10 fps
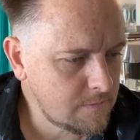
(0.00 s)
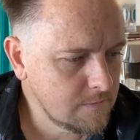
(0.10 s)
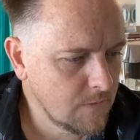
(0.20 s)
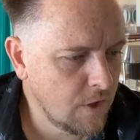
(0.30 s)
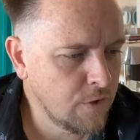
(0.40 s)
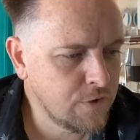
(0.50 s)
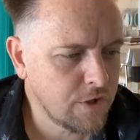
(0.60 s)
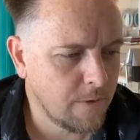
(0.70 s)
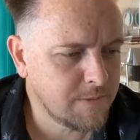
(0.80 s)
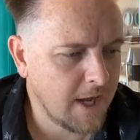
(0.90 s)

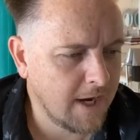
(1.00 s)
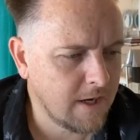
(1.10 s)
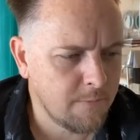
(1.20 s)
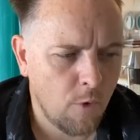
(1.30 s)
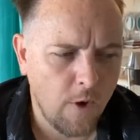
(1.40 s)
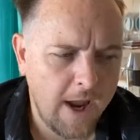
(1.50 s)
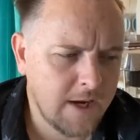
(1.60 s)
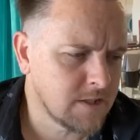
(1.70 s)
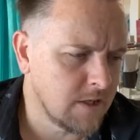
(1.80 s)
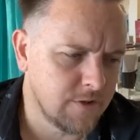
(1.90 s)
Yehusha obtained a more
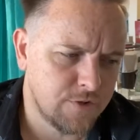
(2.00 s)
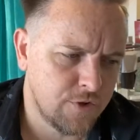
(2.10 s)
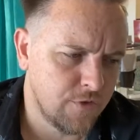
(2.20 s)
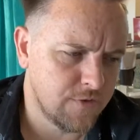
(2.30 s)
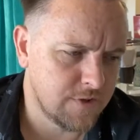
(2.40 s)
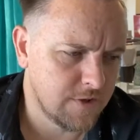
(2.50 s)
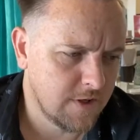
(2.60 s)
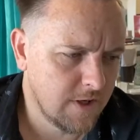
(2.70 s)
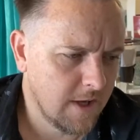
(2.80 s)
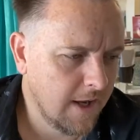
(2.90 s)
excellent service.
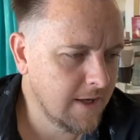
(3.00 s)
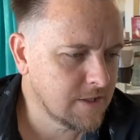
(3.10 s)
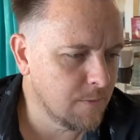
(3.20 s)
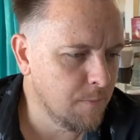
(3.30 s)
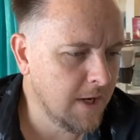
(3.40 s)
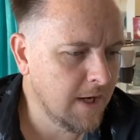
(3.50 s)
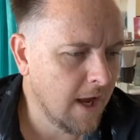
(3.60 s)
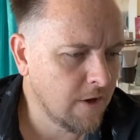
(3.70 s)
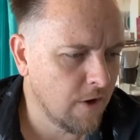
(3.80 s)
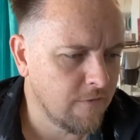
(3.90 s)
He is the
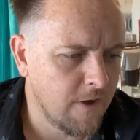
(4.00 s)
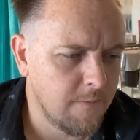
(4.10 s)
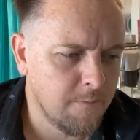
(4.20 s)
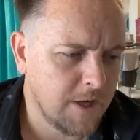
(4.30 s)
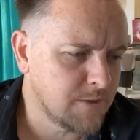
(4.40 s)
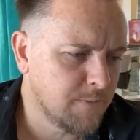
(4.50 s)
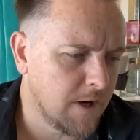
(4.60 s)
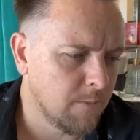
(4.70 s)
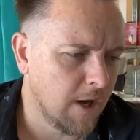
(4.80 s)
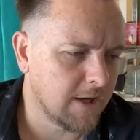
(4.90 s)
mediator of a much
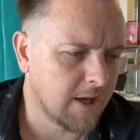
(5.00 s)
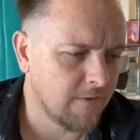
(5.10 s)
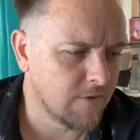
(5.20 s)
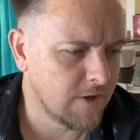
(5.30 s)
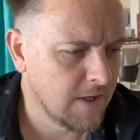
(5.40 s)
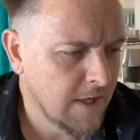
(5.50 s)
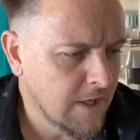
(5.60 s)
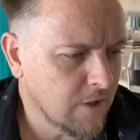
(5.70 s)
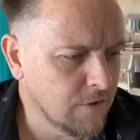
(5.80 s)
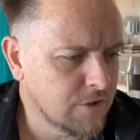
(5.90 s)
better blood covenant,
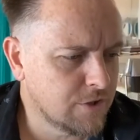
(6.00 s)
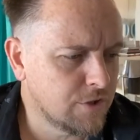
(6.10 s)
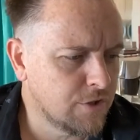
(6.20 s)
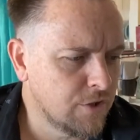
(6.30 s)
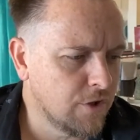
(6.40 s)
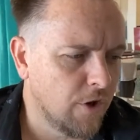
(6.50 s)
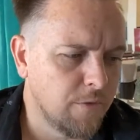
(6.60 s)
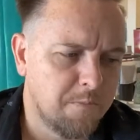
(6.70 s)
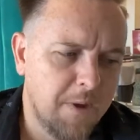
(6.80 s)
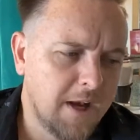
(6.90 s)
constituted
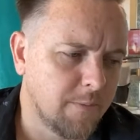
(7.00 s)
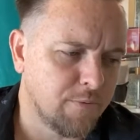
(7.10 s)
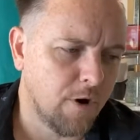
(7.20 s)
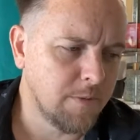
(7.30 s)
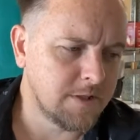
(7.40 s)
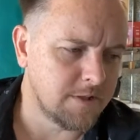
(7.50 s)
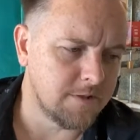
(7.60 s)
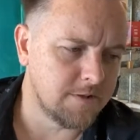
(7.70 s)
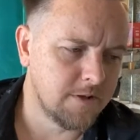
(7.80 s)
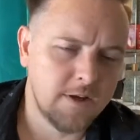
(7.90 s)
on better
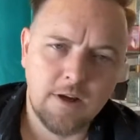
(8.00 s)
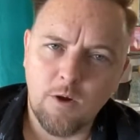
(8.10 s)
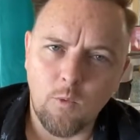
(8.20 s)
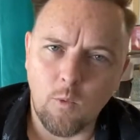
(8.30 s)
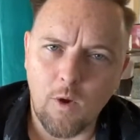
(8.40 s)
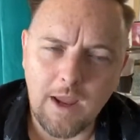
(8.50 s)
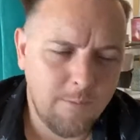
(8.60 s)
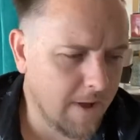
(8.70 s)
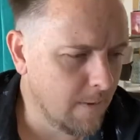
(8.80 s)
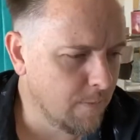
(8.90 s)
promises, way
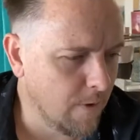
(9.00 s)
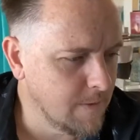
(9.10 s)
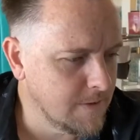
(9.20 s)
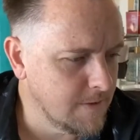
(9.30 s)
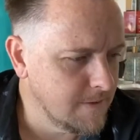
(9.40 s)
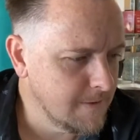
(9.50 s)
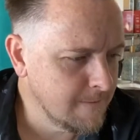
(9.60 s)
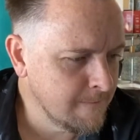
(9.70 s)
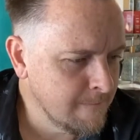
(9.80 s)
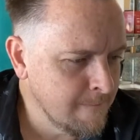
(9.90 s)
better promises.
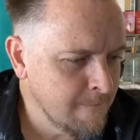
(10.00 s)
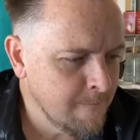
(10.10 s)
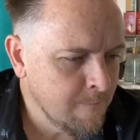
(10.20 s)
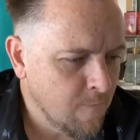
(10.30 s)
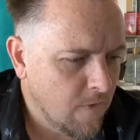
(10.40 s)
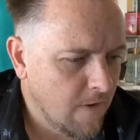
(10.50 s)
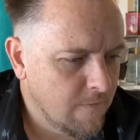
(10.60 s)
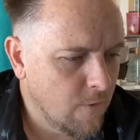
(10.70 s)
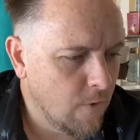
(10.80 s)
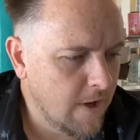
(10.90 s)

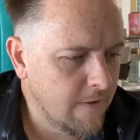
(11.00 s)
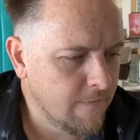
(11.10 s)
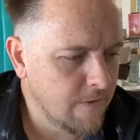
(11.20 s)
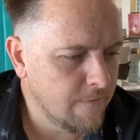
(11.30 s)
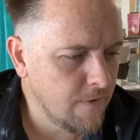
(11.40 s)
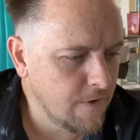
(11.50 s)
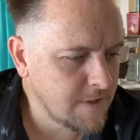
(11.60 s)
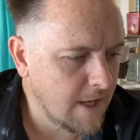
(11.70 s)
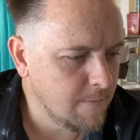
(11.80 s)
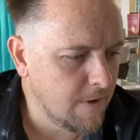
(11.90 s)
For if the
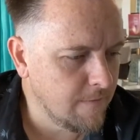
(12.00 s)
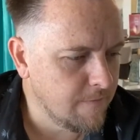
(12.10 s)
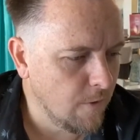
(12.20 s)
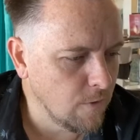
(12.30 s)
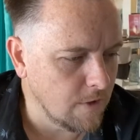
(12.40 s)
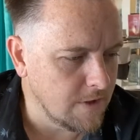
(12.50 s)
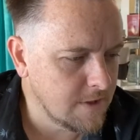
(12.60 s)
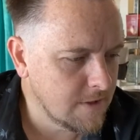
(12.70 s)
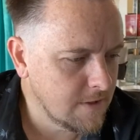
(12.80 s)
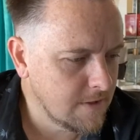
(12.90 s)
first had been
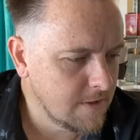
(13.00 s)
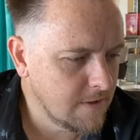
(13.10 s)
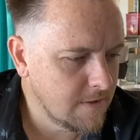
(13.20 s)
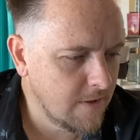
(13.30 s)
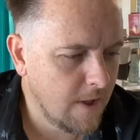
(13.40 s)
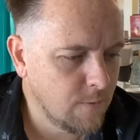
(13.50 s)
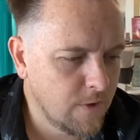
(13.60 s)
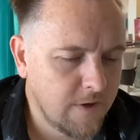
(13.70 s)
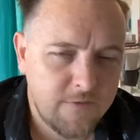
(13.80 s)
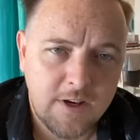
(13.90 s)
faultless, then they
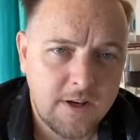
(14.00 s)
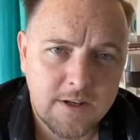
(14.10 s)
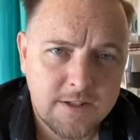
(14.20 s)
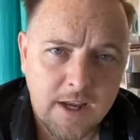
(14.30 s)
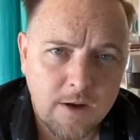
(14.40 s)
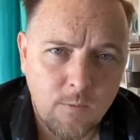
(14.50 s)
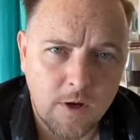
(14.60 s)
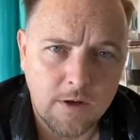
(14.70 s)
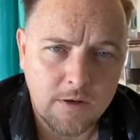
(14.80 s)
wouldn't have needed a second one.